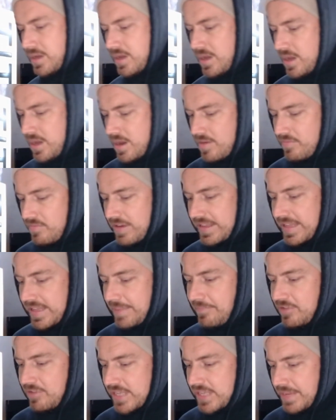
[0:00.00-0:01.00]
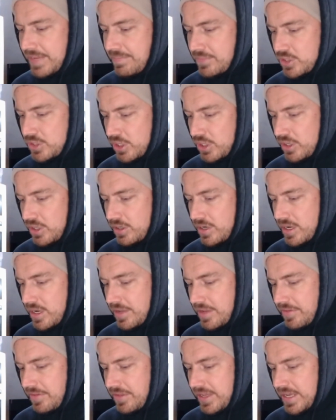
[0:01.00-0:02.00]
Red Dead Redemption,
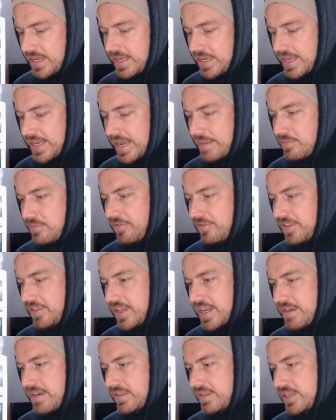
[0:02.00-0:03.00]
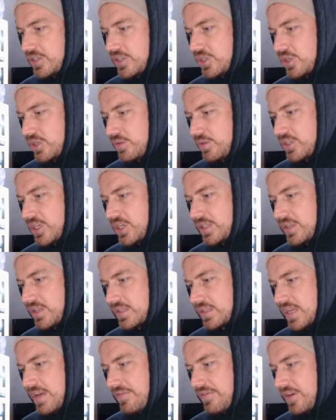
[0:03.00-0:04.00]
the Game of the Year edition, which does
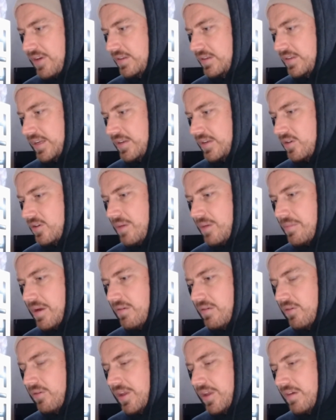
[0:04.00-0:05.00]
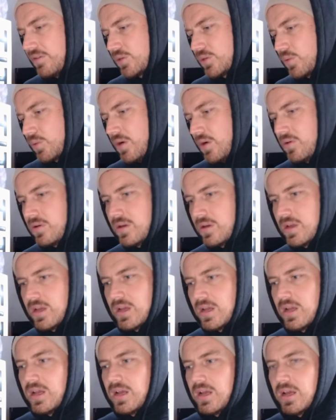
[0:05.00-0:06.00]
have Undead Nightmare on there as well.
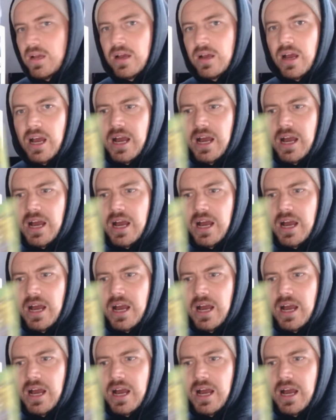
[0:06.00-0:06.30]
I